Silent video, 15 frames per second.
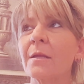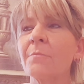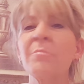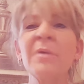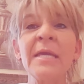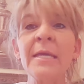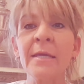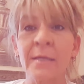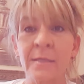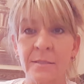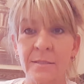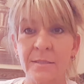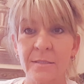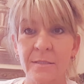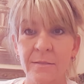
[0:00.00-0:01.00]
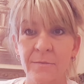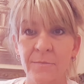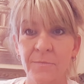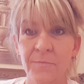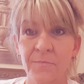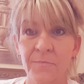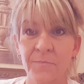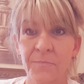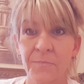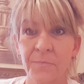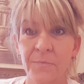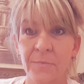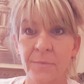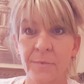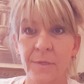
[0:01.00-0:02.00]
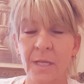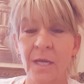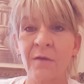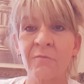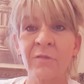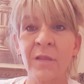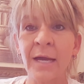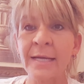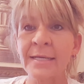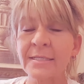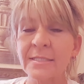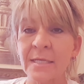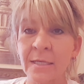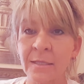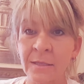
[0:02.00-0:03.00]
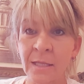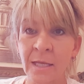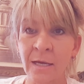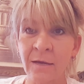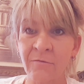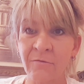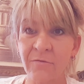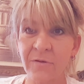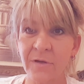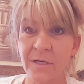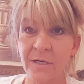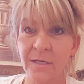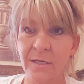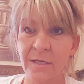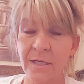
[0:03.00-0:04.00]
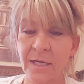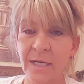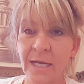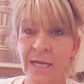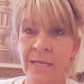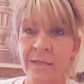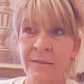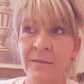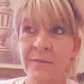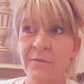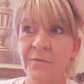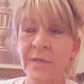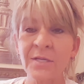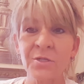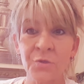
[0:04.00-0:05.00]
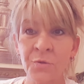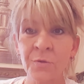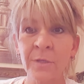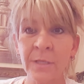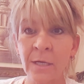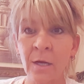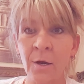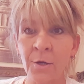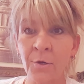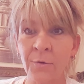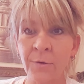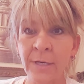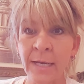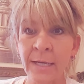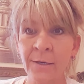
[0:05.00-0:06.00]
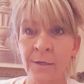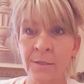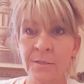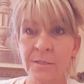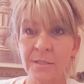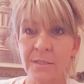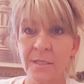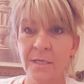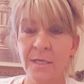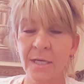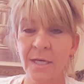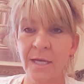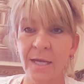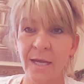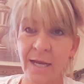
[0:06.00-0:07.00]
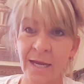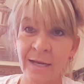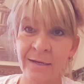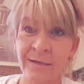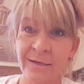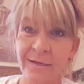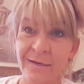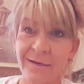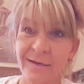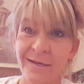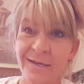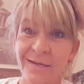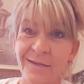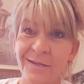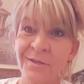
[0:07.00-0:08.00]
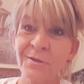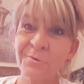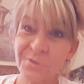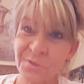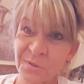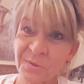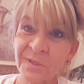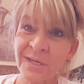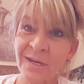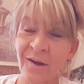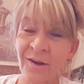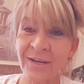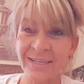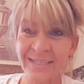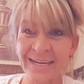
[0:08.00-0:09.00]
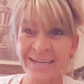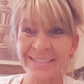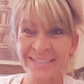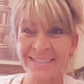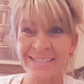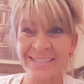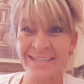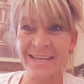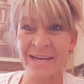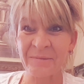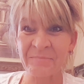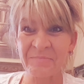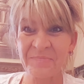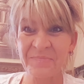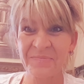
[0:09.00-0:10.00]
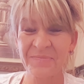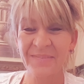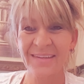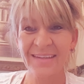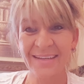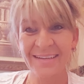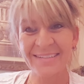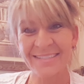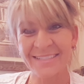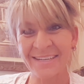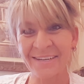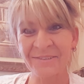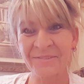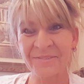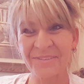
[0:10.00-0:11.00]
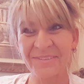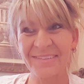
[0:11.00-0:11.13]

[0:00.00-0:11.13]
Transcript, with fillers: beings of light and love, and they truly are creators, and you truly are connected to them. So